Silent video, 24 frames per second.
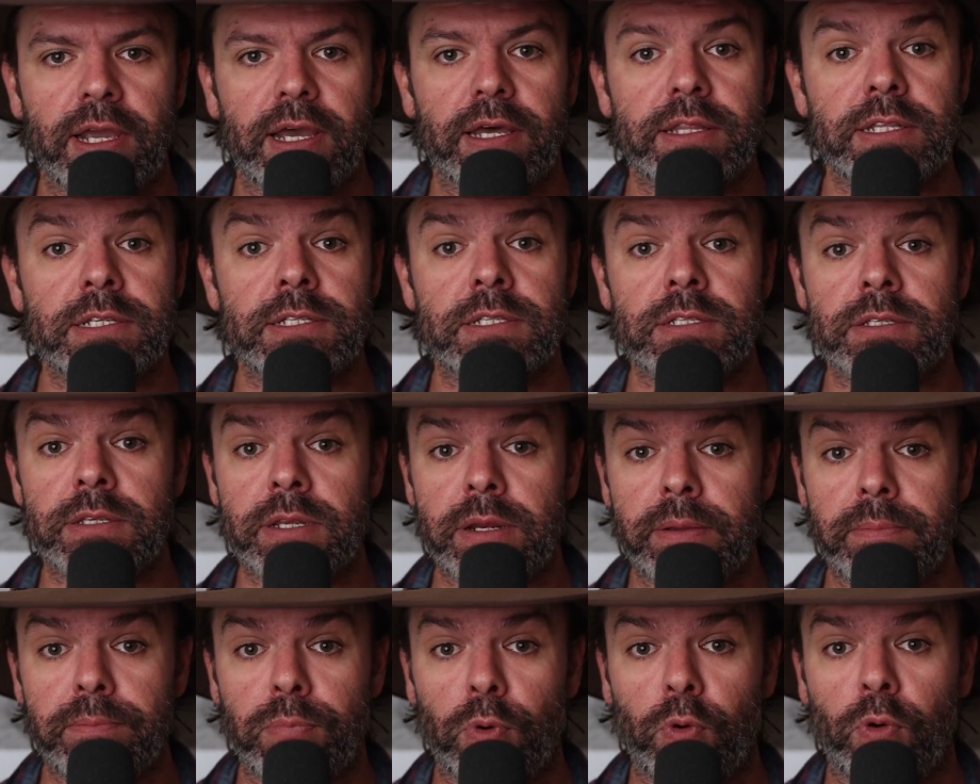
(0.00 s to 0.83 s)
And this is an
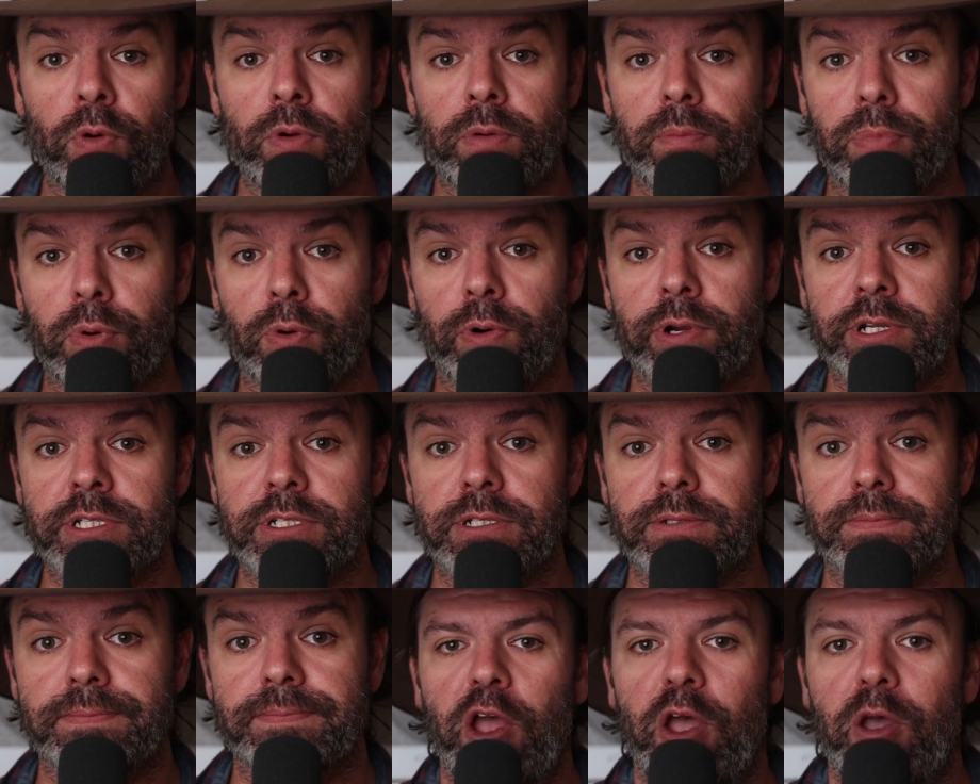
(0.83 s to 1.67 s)
important
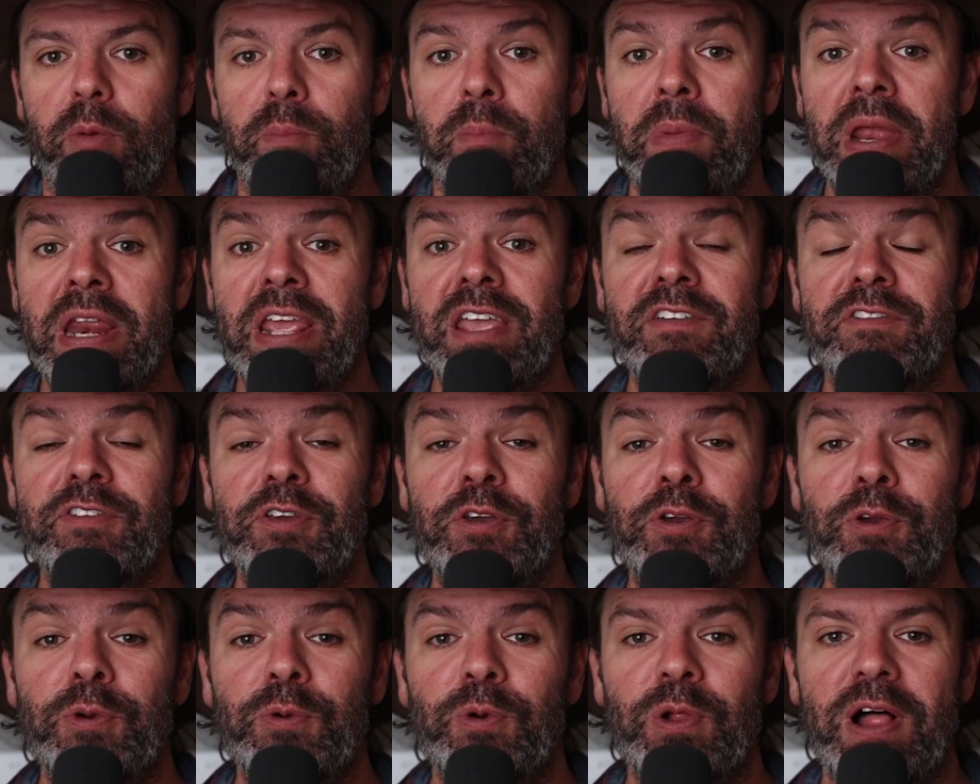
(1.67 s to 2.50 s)
point. Many of
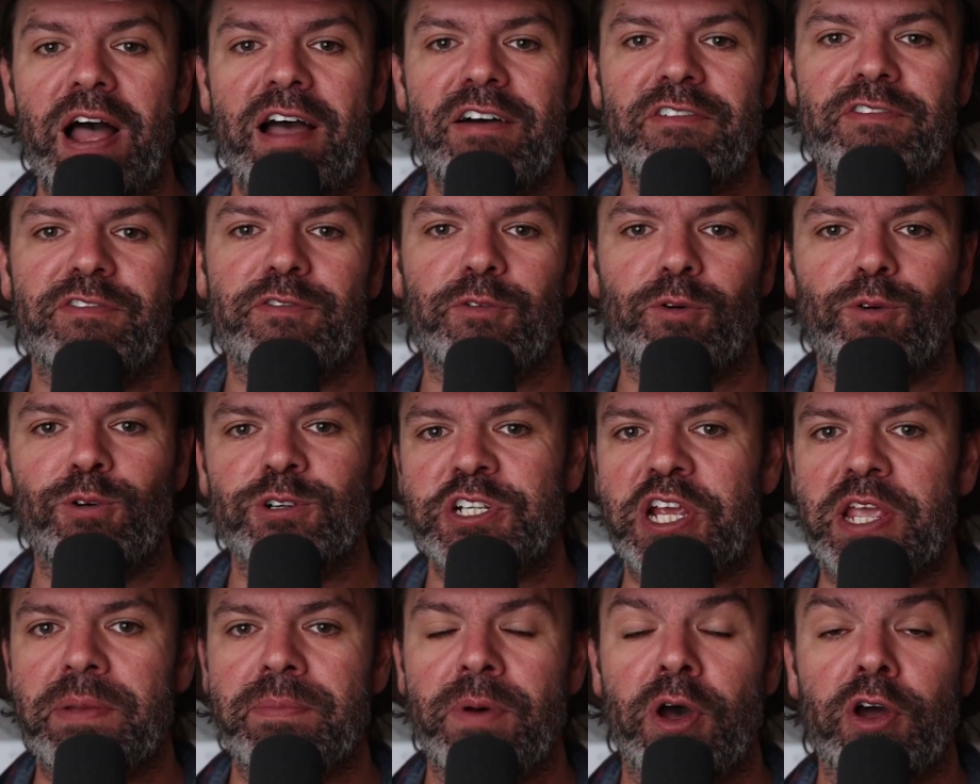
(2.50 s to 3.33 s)
you will have
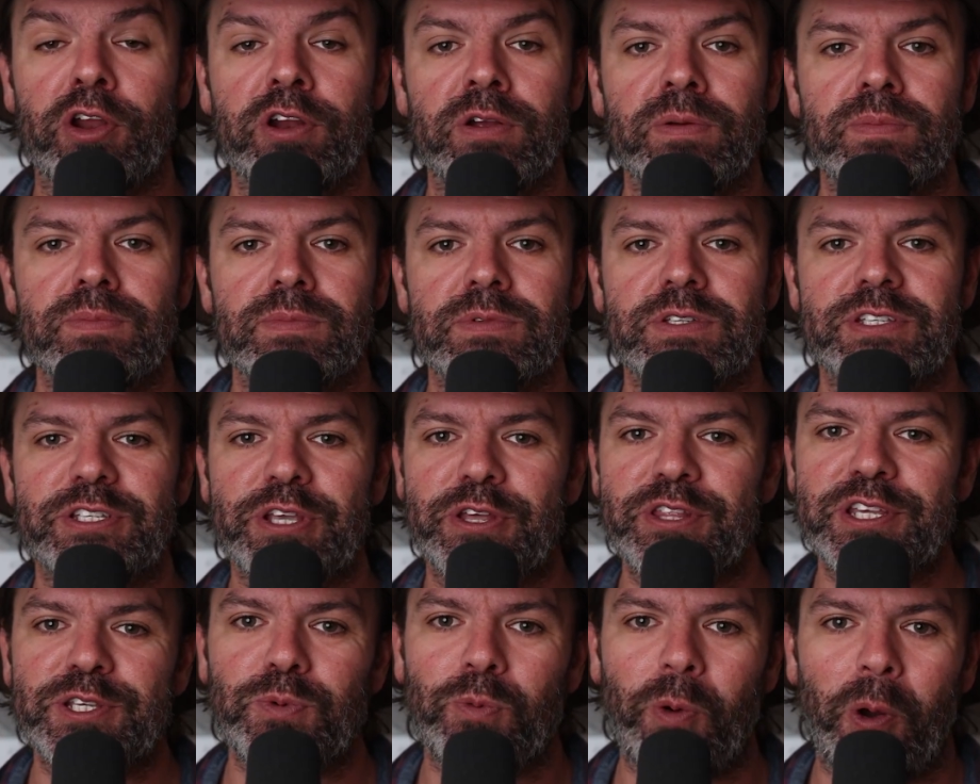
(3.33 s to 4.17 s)
4G modems, so
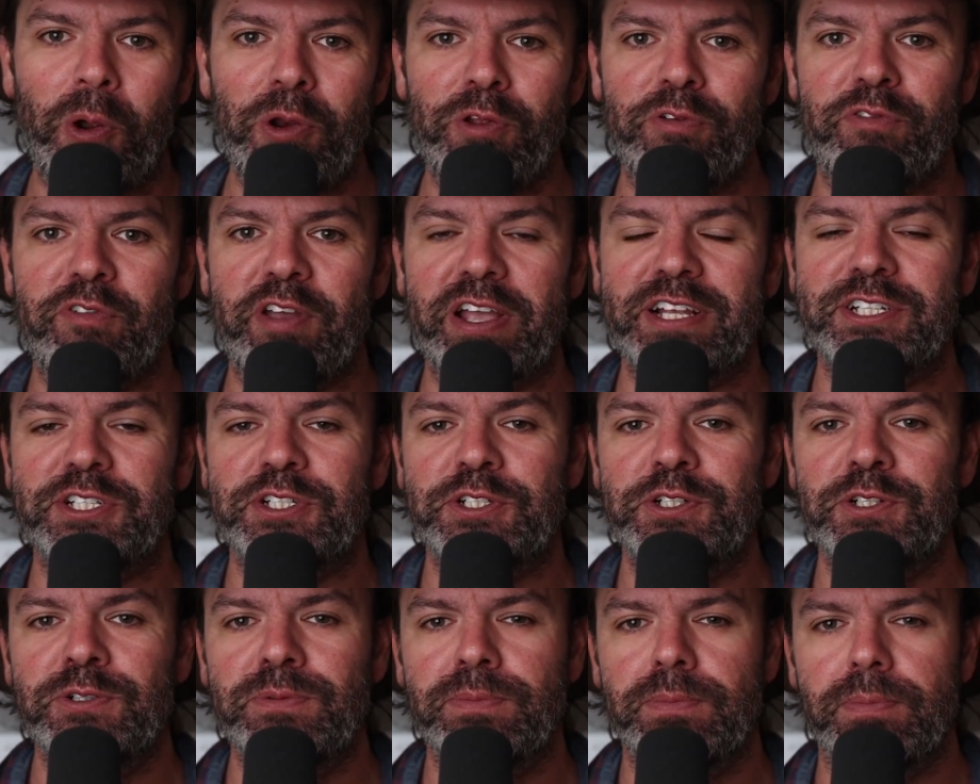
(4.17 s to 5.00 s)
this won't affect
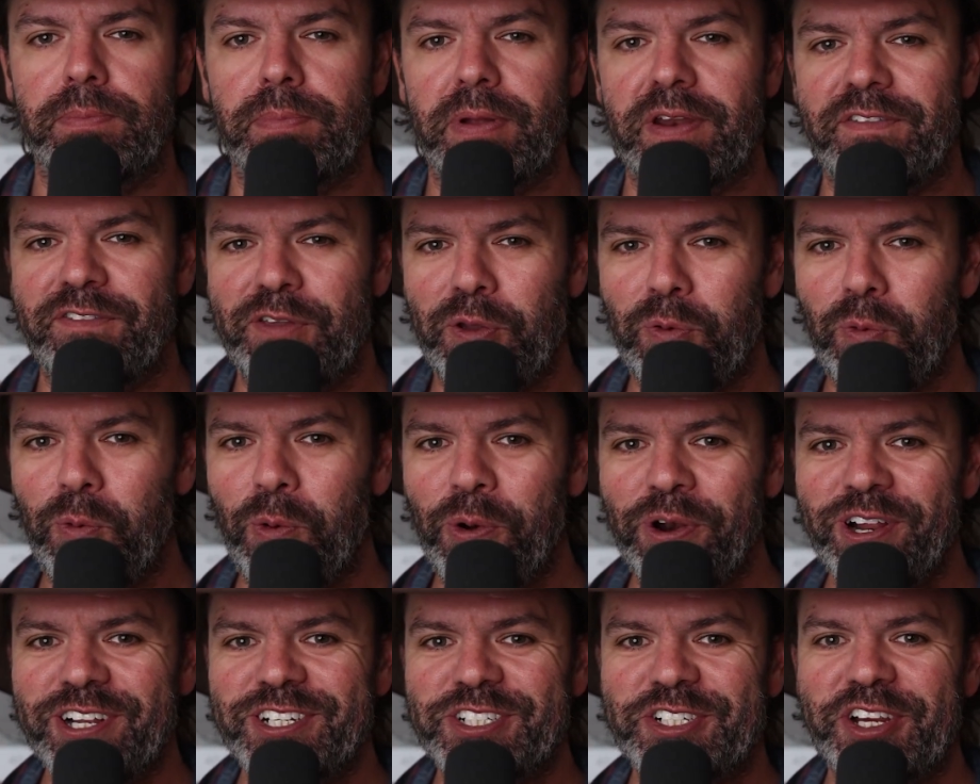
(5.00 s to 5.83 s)
you, but if you
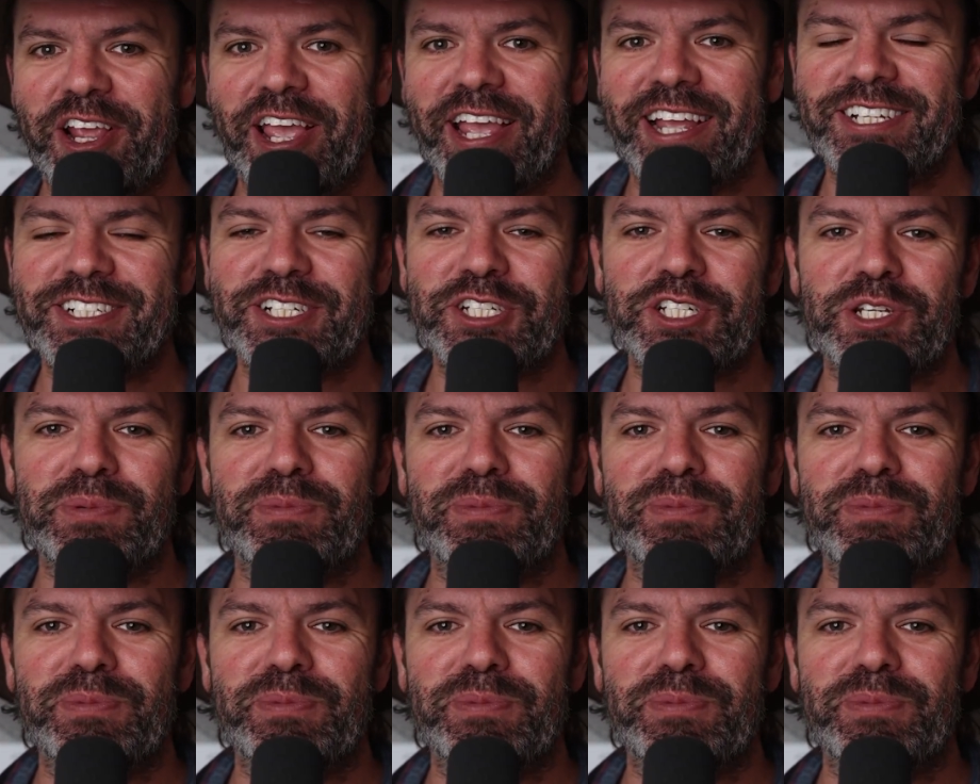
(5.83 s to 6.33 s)
want to check just to